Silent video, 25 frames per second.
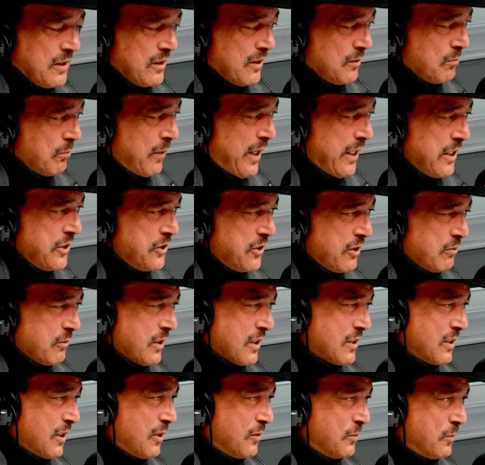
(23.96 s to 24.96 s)
on managing
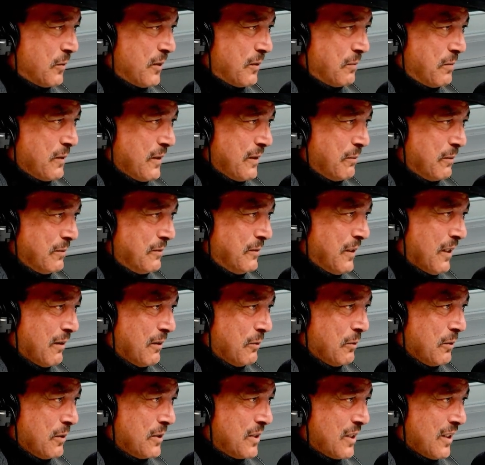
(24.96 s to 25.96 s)
myself properly, I
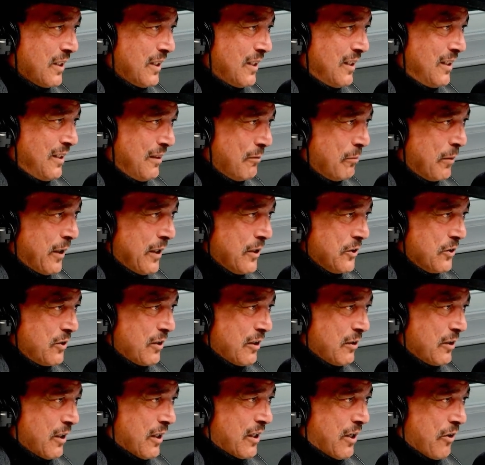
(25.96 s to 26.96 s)
would say. So you
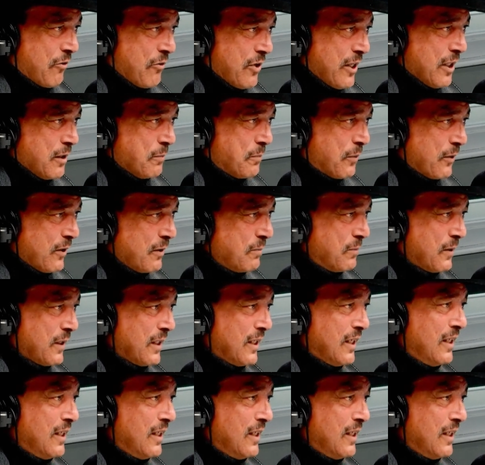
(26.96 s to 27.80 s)
take the career properly.